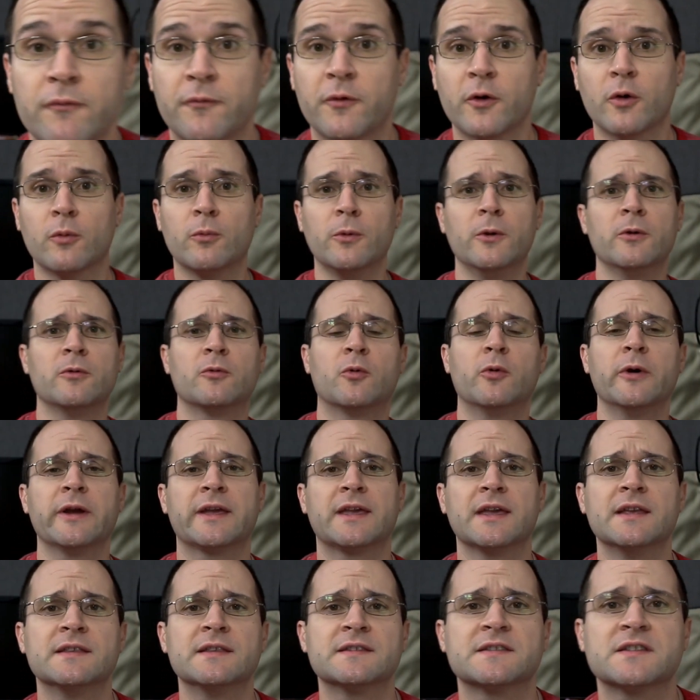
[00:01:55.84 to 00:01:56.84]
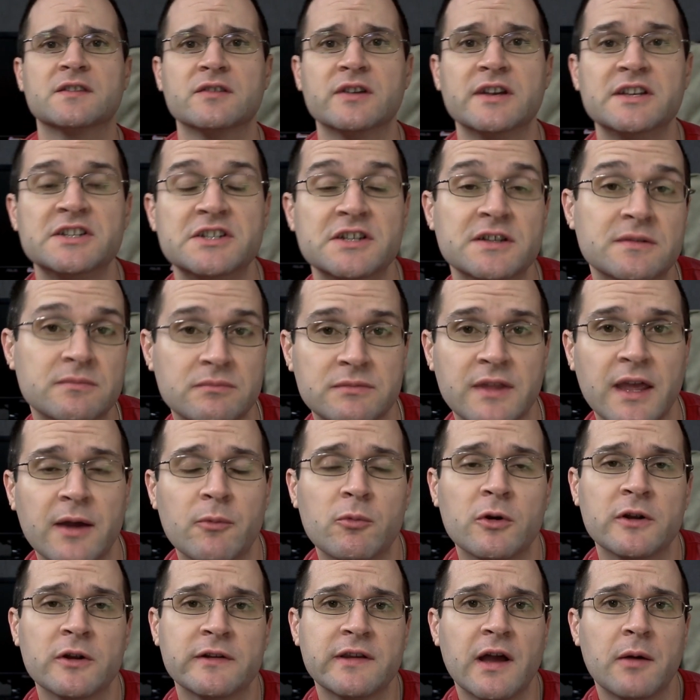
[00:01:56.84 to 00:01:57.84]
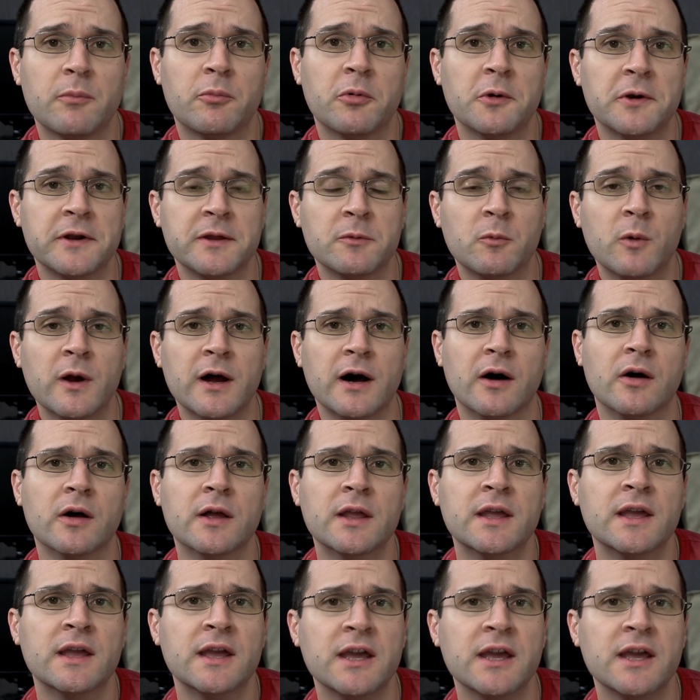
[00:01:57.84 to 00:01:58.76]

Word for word: for a real quick installation, that worked out pretty well.